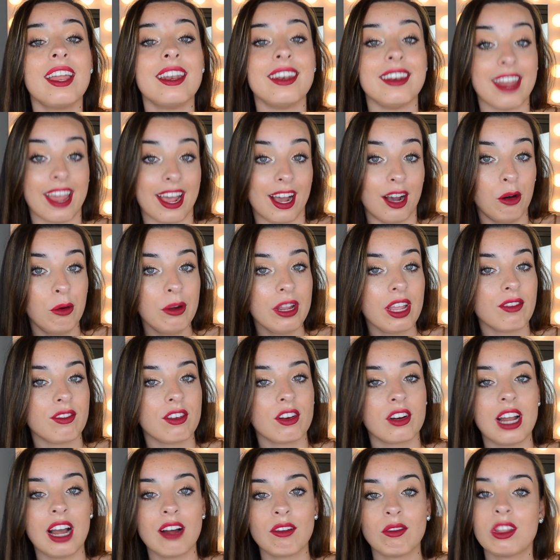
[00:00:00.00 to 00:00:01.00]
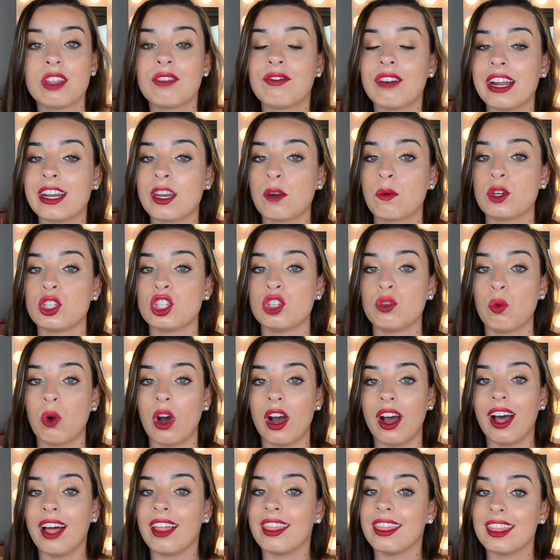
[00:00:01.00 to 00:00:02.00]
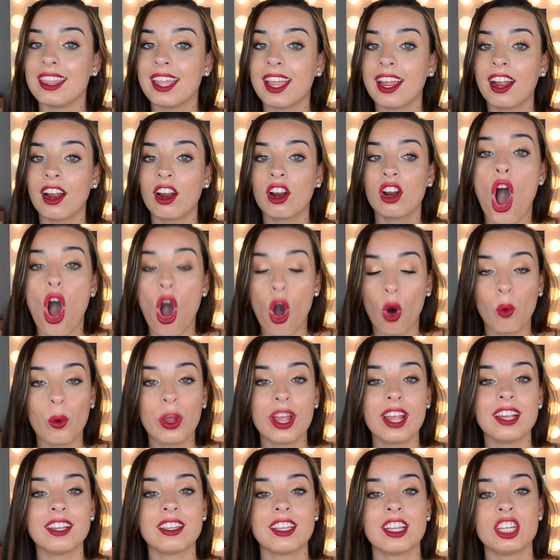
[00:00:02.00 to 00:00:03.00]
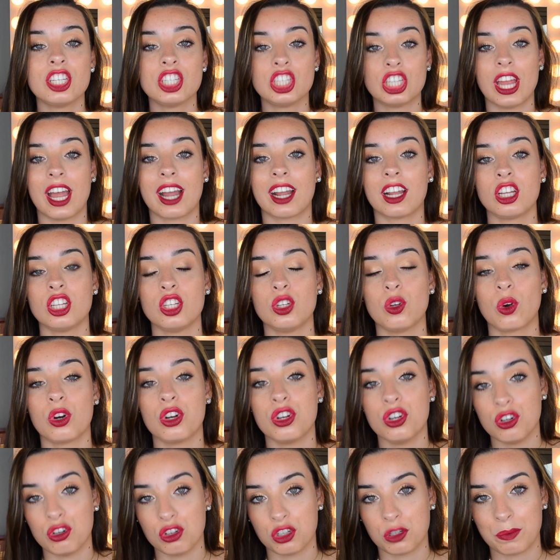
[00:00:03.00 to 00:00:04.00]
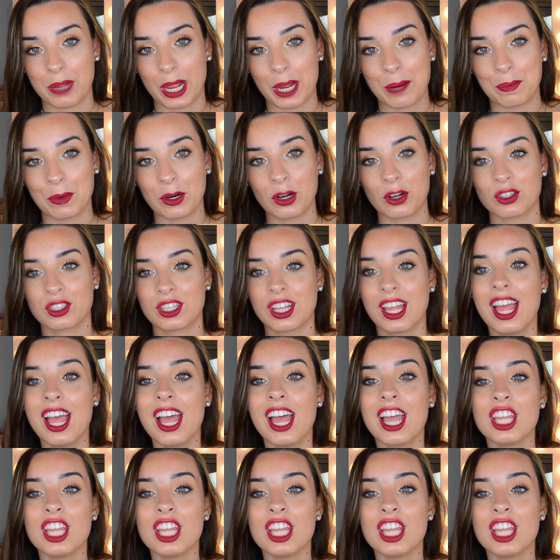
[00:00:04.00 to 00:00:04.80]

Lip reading: Now, if you're not really finding what you want on there, always check your newspapers.